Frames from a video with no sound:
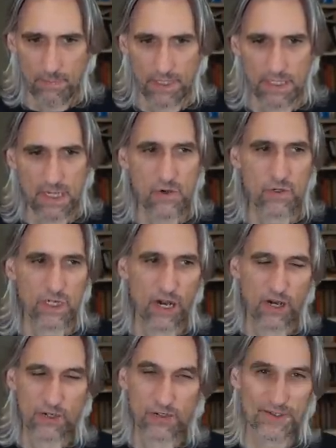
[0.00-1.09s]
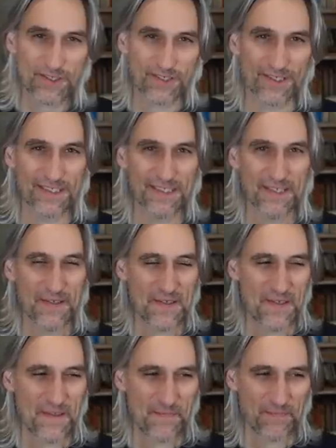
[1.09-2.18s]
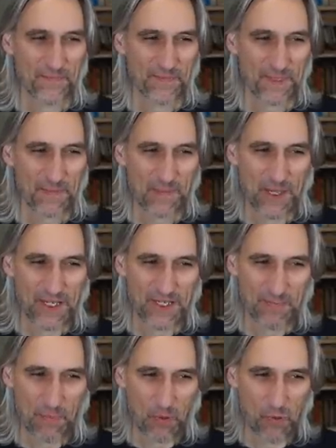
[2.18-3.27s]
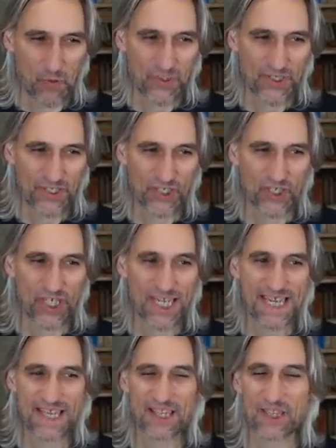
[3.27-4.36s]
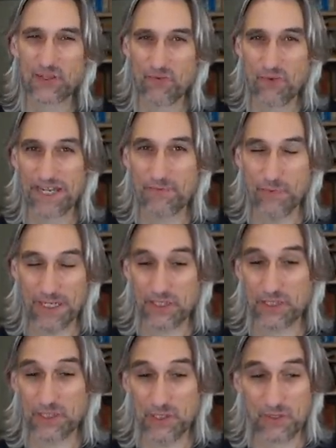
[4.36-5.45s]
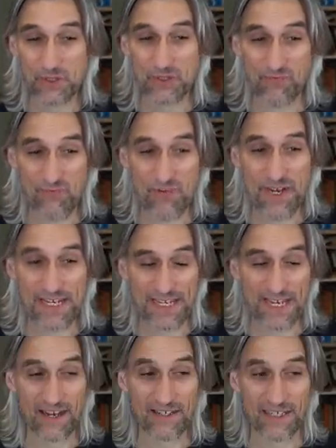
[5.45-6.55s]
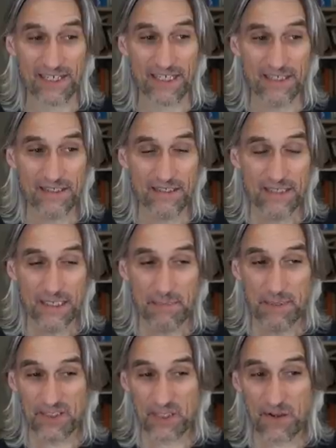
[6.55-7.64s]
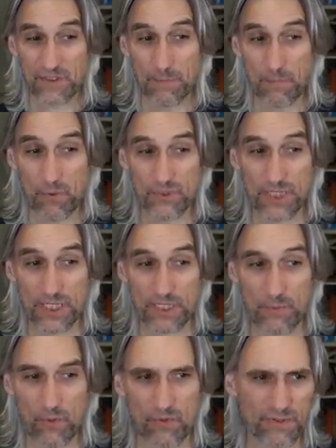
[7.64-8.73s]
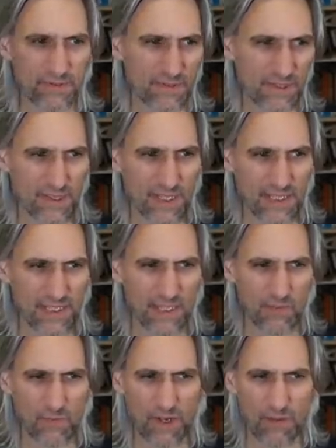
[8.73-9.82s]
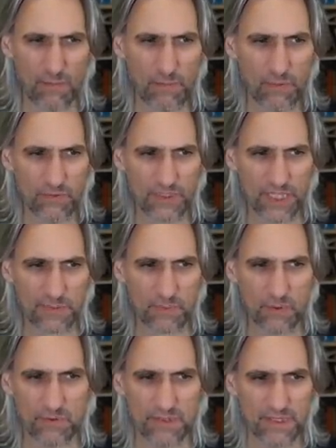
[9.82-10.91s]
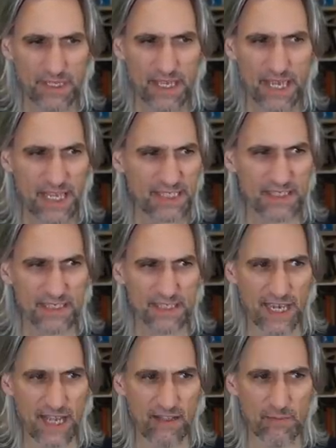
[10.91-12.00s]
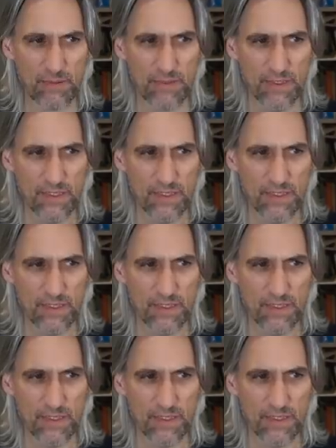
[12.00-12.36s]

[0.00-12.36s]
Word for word: But no, Carlsen played pawn to g three, which looks really ugly because after pawn takes pawn, you're thinking, well, pawn takes pawn isn't going to help